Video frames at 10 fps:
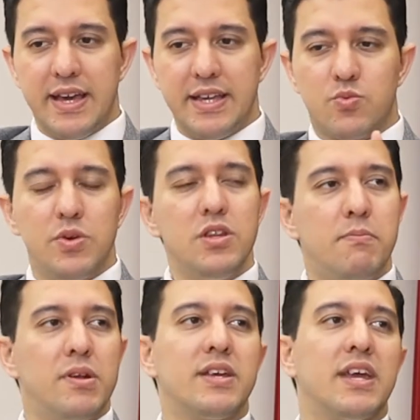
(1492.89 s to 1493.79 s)
is really
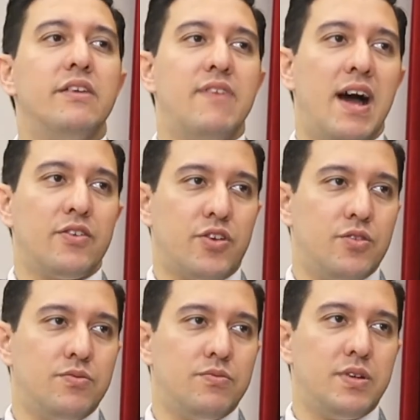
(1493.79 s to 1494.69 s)
building in value.